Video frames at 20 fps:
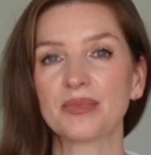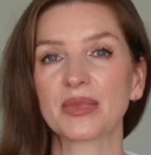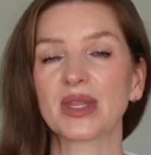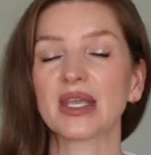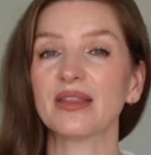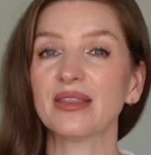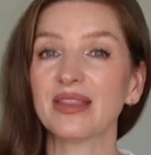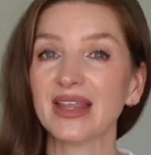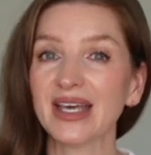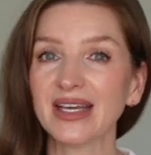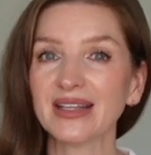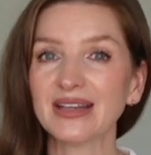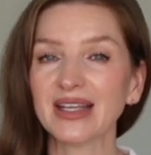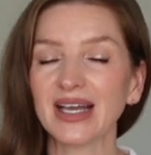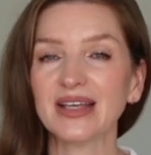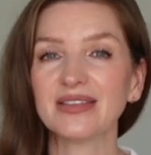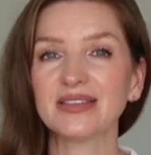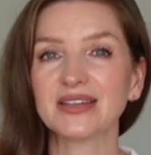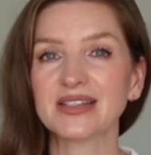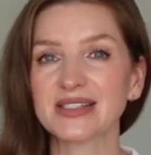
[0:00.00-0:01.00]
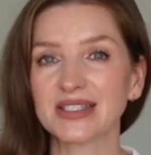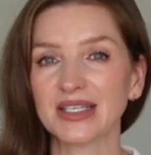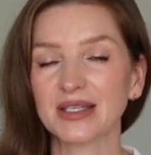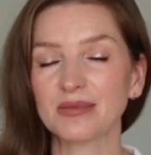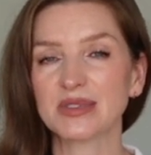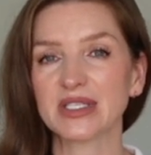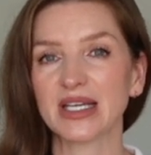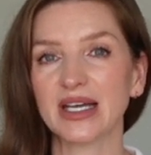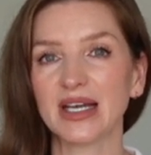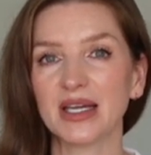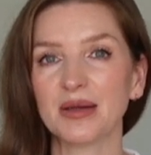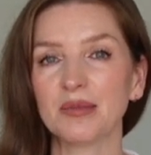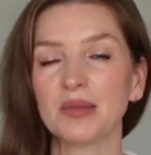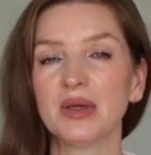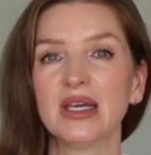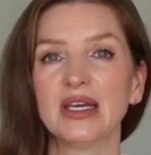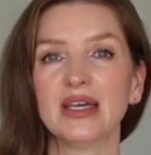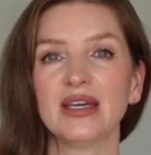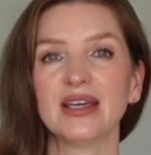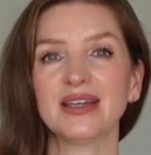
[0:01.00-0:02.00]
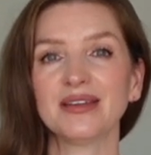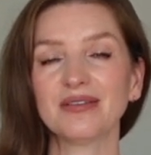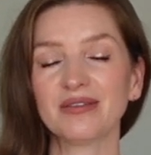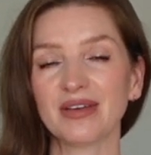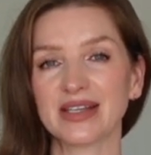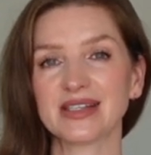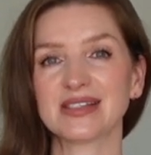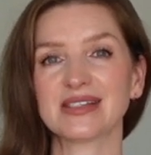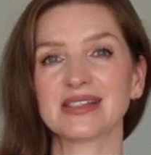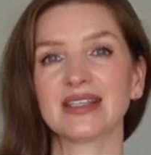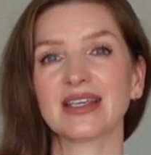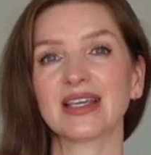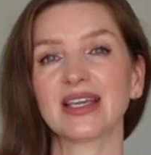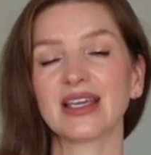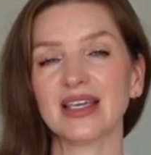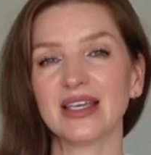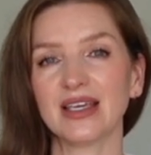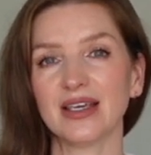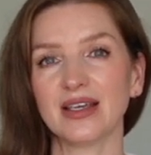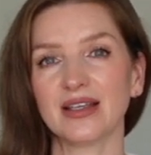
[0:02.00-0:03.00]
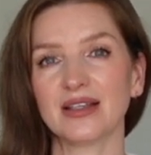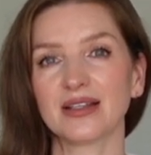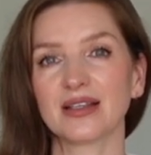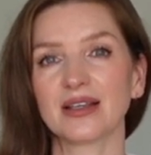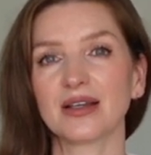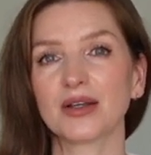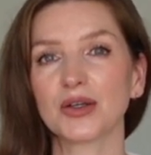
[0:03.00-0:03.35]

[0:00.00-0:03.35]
And then at the same time, investing in